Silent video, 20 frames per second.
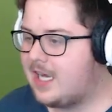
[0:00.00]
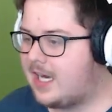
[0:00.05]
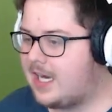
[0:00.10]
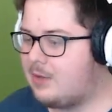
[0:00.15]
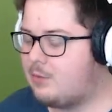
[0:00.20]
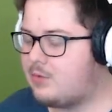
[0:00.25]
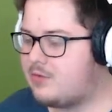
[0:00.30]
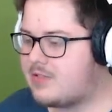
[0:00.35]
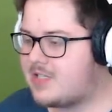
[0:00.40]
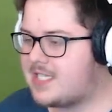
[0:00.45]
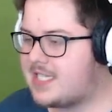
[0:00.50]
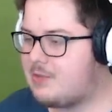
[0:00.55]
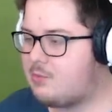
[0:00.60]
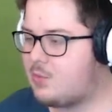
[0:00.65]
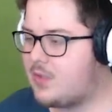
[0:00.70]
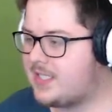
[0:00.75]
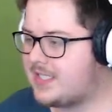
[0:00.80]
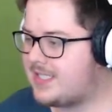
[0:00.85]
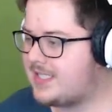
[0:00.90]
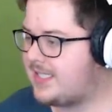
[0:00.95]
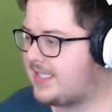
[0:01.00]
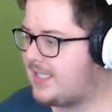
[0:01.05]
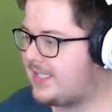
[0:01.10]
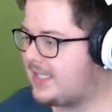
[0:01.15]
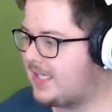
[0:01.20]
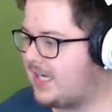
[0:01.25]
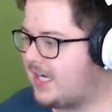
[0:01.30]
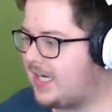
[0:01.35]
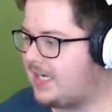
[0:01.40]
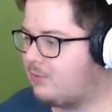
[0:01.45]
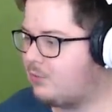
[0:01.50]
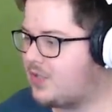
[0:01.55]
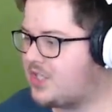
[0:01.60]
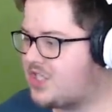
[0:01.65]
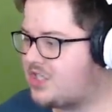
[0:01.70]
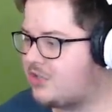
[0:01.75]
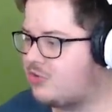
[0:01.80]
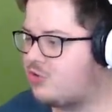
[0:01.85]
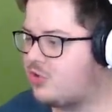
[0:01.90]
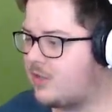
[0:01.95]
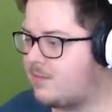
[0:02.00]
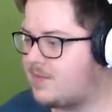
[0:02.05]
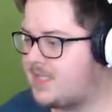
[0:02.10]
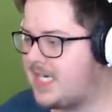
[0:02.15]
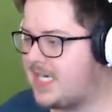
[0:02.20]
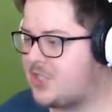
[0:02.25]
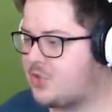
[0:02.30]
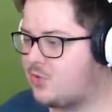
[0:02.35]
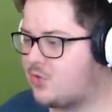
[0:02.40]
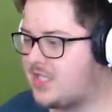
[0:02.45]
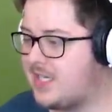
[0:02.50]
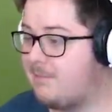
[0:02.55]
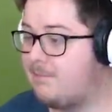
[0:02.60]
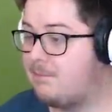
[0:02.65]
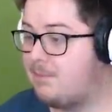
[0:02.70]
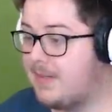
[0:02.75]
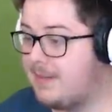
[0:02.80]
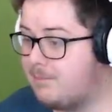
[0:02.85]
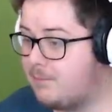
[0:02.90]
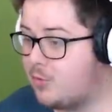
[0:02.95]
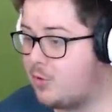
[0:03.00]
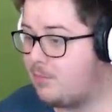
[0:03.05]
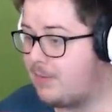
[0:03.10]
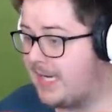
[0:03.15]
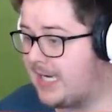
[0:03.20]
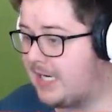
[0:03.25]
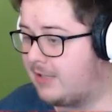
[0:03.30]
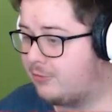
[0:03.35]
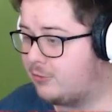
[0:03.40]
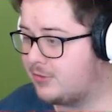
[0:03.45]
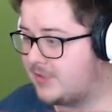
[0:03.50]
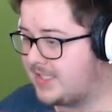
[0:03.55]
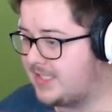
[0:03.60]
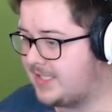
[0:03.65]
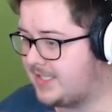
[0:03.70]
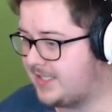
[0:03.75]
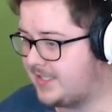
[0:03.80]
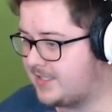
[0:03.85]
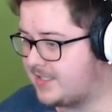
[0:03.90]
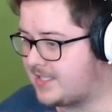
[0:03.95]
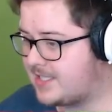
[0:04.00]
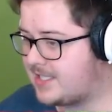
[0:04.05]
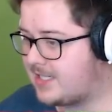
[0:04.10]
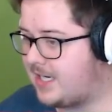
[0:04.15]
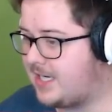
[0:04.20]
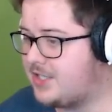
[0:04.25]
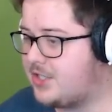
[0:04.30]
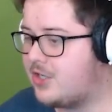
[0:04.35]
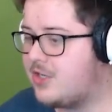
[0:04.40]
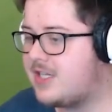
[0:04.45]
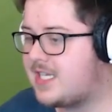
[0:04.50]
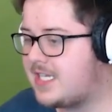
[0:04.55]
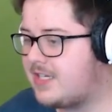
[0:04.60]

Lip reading: I will say one thing, I wish the drop dash was a bit more powerful than it is. I know that